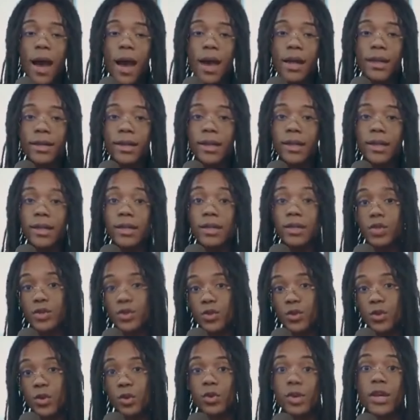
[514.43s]
adding an
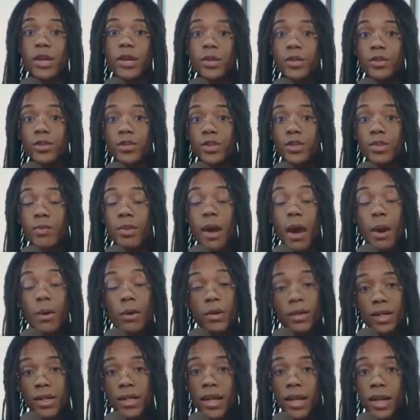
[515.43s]
additional layer to the power
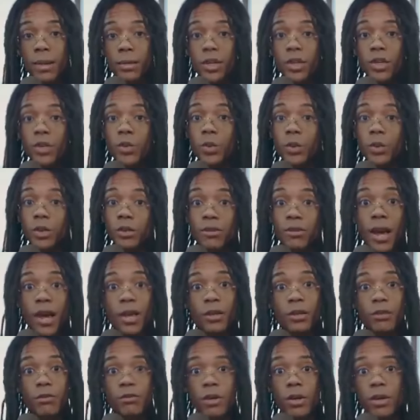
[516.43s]
dynamic you would have
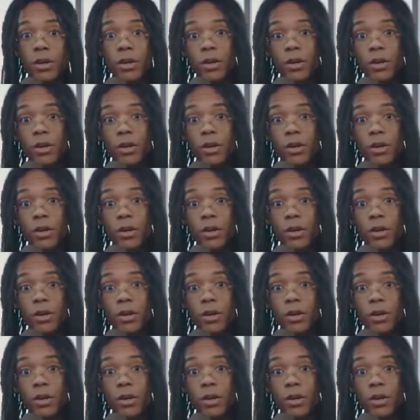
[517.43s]
had over her.